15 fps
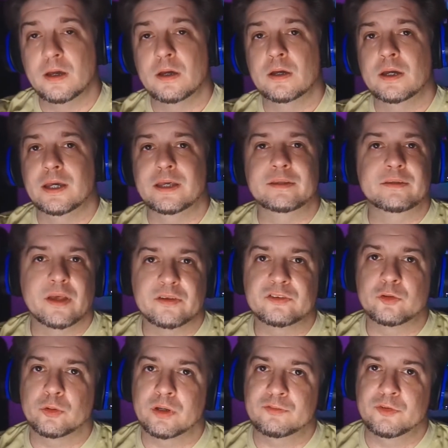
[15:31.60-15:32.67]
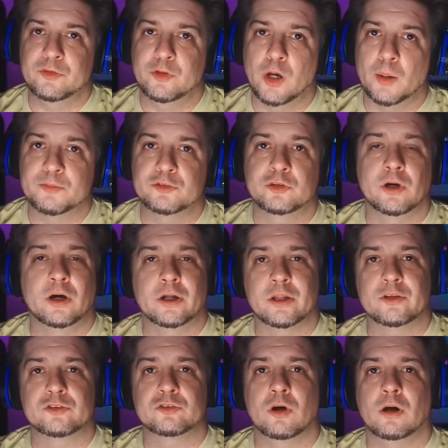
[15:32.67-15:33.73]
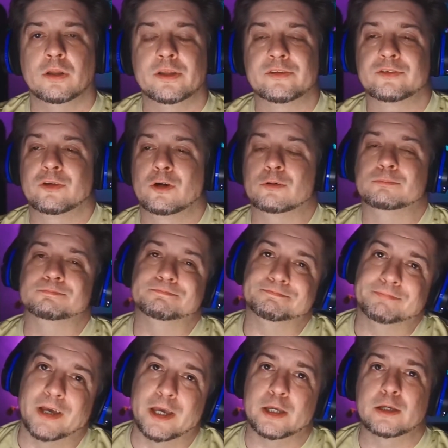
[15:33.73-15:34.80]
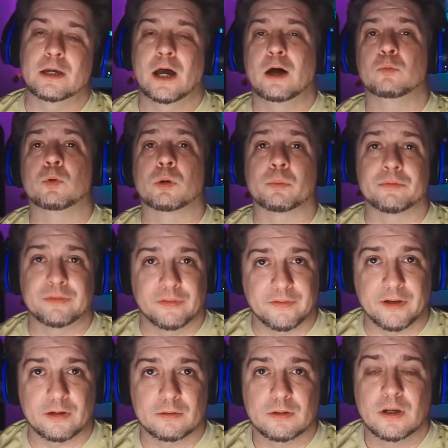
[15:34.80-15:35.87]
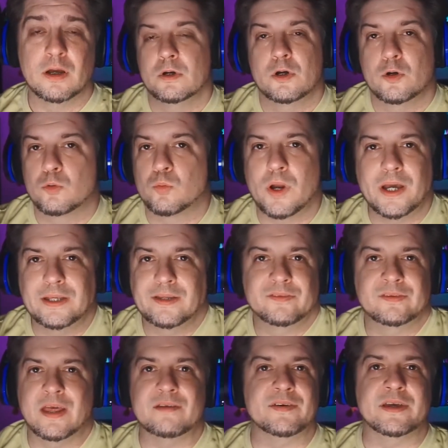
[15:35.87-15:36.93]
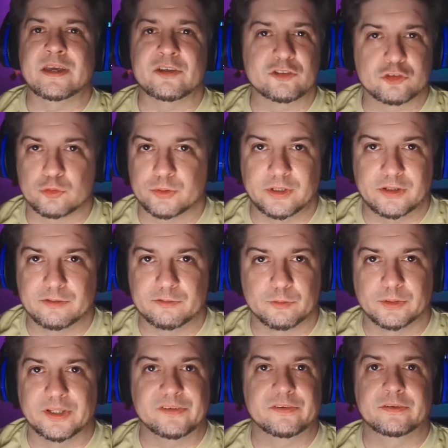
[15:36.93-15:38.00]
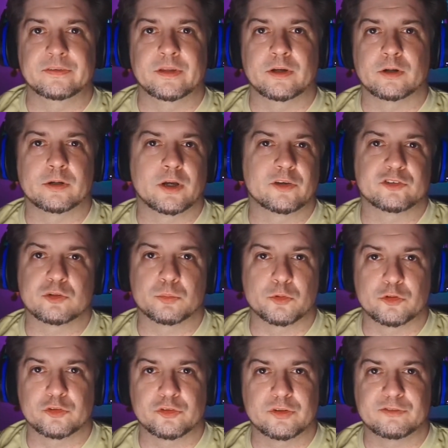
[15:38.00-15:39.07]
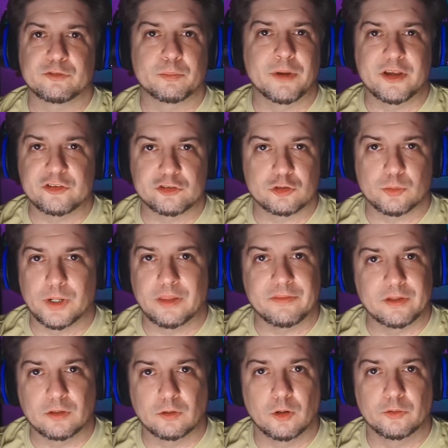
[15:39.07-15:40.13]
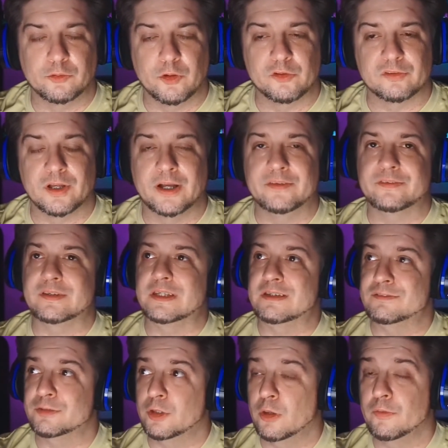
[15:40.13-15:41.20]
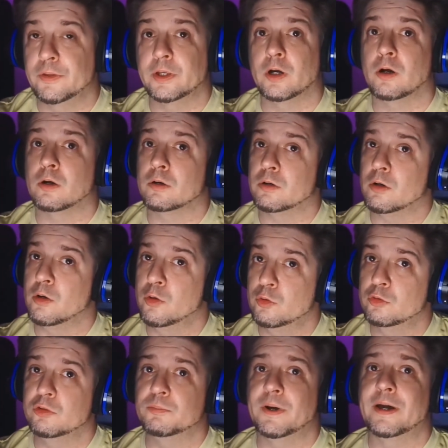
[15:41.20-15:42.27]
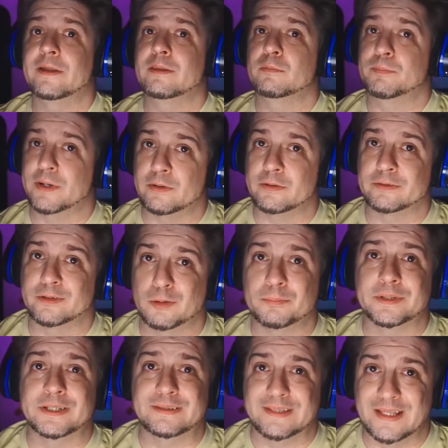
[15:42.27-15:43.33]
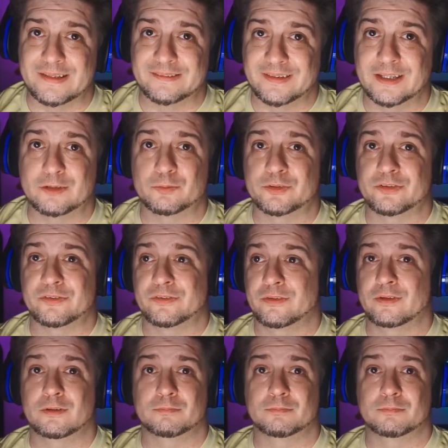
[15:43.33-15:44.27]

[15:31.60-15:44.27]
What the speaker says: It does still give you the option to uninstall it, so hey, I'll work with you there. Riot doesn't have a history of releasing their customers' information or anything along those lines, even though they are owned by the parent company Tencent, which is the